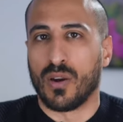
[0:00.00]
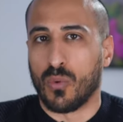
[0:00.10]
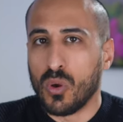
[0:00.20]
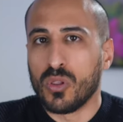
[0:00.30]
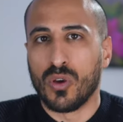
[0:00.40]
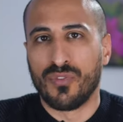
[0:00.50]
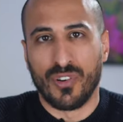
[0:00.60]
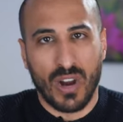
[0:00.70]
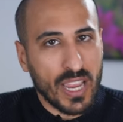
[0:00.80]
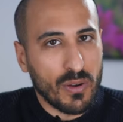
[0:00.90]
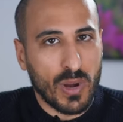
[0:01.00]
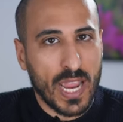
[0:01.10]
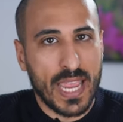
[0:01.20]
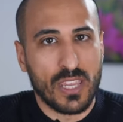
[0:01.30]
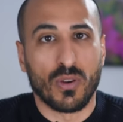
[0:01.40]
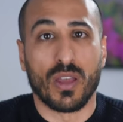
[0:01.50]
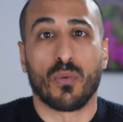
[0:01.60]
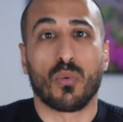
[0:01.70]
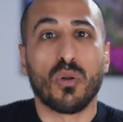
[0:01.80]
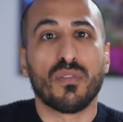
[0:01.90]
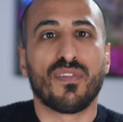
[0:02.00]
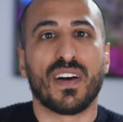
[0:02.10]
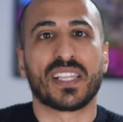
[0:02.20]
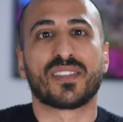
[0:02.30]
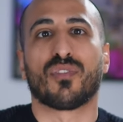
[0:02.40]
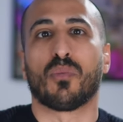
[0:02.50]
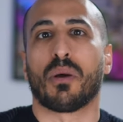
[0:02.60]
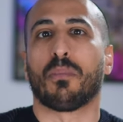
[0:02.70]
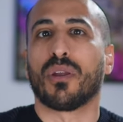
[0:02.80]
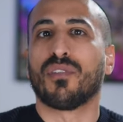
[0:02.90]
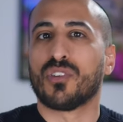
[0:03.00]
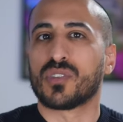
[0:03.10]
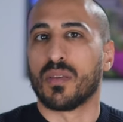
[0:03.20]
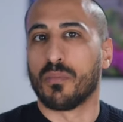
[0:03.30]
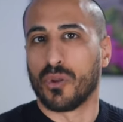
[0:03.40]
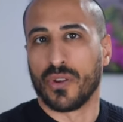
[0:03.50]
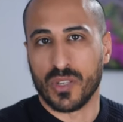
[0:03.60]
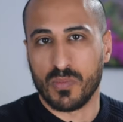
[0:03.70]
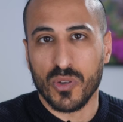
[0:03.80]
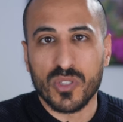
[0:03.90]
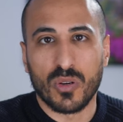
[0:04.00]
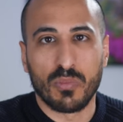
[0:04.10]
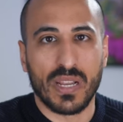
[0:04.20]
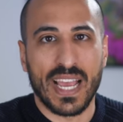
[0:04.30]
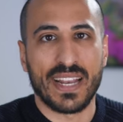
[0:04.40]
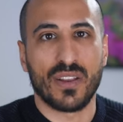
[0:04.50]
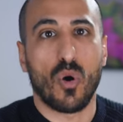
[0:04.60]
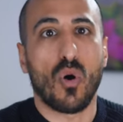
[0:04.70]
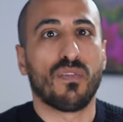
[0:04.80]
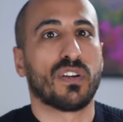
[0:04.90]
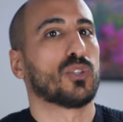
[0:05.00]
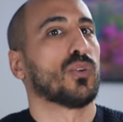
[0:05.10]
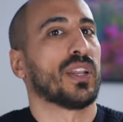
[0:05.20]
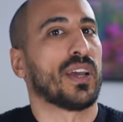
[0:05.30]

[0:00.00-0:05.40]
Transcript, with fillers: a rollover IRA, you can roll funds from a previous employer-sponsor plan over to an